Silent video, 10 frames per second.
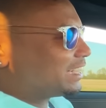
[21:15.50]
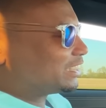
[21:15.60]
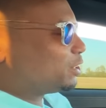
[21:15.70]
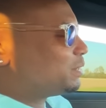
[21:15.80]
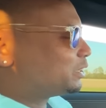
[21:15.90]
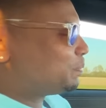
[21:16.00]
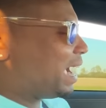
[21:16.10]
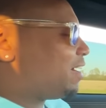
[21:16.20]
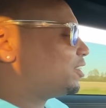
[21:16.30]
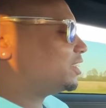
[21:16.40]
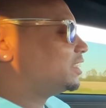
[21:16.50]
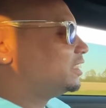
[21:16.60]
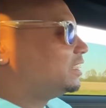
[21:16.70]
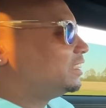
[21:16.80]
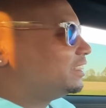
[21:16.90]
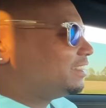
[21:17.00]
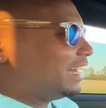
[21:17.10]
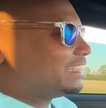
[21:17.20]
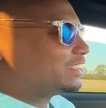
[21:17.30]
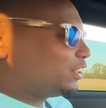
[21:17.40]
so much power
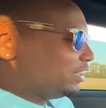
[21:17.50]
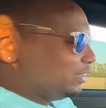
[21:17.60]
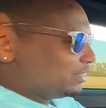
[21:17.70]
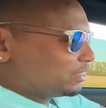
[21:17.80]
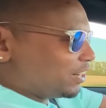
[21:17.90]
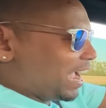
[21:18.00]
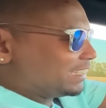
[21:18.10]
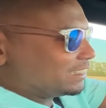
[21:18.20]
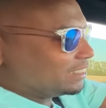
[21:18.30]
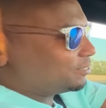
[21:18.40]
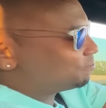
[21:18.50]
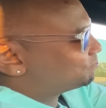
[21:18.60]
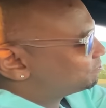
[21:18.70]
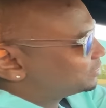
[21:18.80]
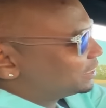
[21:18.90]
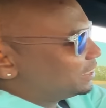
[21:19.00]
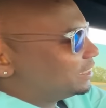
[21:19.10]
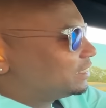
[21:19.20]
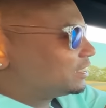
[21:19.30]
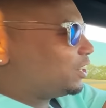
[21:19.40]
that it's going to lose traction.
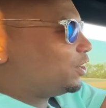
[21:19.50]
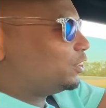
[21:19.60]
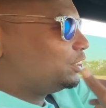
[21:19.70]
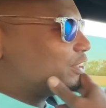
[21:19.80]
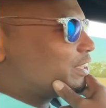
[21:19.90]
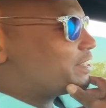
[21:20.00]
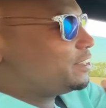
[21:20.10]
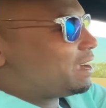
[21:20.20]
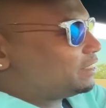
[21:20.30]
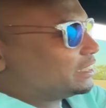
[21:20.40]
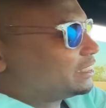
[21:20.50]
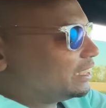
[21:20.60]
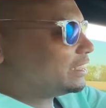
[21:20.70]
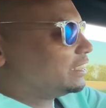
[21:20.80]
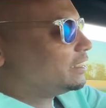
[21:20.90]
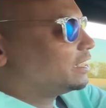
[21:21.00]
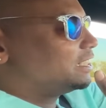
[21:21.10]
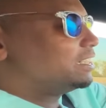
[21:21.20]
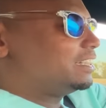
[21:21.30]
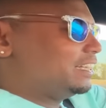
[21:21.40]
So you you have a decision:
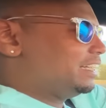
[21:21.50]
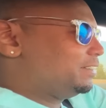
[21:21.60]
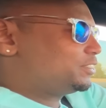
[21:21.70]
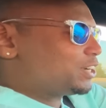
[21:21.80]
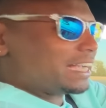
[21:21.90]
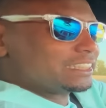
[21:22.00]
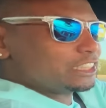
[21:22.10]
leave traction